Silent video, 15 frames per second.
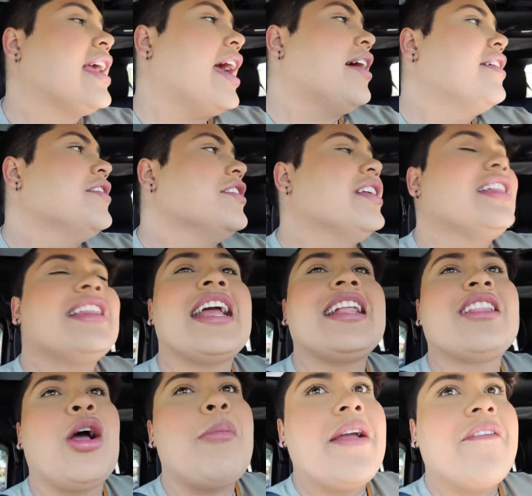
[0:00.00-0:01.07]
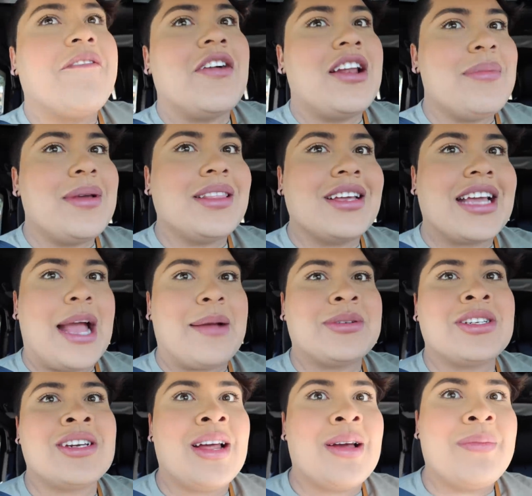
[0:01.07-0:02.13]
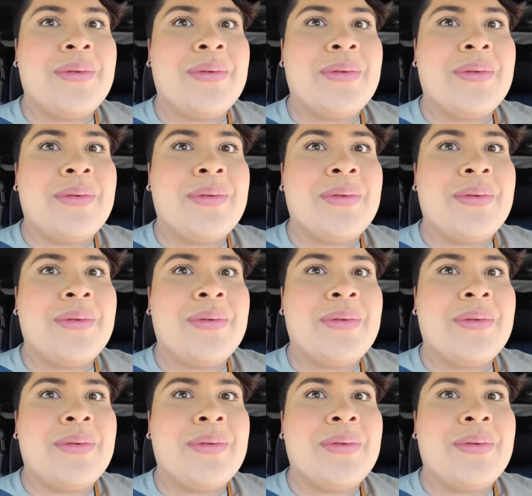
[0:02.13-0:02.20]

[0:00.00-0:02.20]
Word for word: Yeah, like they'll make fun of me in the caption, and I'll